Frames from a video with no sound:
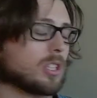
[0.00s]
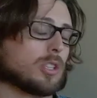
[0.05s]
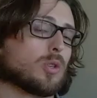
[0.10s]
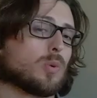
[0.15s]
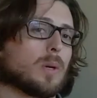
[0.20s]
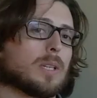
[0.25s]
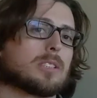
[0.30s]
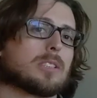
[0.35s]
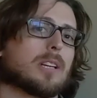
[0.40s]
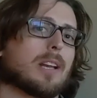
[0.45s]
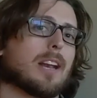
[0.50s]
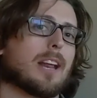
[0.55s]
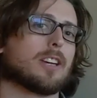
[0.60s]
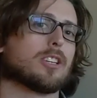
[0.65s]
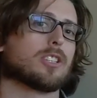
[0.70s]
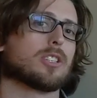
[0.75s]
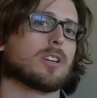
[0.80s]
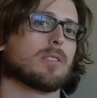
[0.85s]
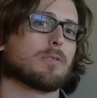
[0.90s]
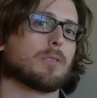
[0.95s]
the twist in
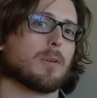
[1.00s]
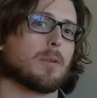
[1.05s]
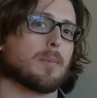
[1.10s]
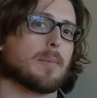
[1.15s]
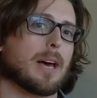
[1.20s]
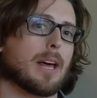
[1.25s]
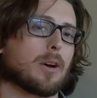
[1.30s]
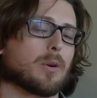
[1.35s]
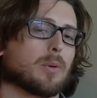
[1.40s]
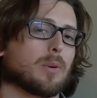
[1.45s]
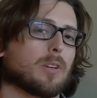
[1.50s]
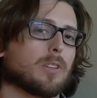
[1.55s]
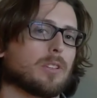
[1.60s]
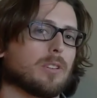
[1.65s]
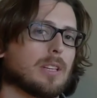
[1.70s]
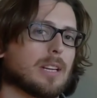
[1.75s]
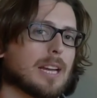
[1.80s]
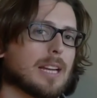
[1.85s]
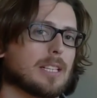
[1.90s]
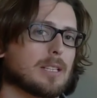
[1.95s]
energy from the matter world
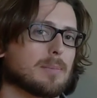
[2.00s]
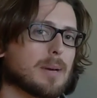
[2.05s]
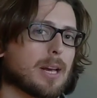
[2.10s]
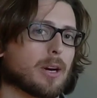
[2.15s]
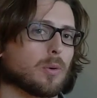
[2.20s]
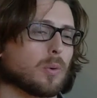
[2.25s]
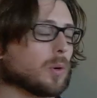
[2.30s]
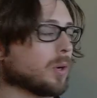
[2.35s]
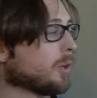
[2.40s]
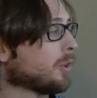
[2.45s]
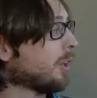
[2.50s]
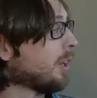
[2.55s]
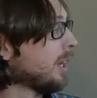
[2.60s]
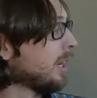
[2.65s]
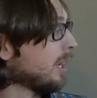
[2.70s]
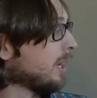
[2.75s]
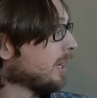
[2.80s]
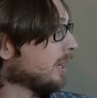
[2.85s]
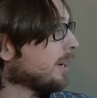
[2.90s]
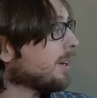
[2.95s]
to the antimatter world,
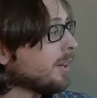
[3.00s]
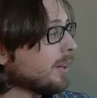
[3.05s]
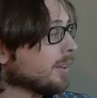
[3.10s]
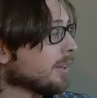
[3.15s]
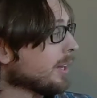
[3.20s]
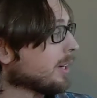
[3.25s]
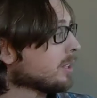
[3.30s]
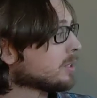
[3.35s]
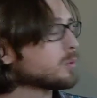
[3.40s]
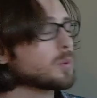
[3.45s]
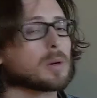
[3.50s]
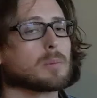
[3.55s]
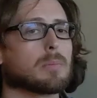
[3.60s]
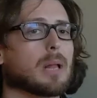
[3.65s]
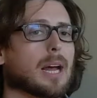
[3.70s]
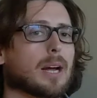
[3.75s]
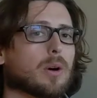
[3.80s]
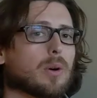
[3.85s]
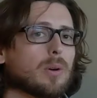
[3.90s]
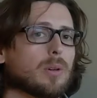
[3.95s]
and that is what a
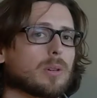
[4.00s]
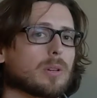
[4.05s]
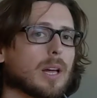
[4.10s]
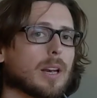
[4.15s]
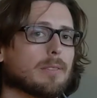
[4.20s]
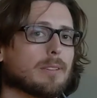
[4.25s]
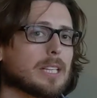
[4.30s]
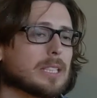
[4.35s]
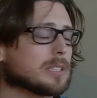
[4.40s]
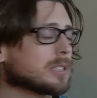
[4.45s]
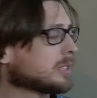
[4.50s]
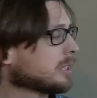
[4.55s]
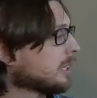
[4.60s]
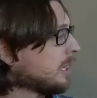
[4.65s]
black hole kind of is.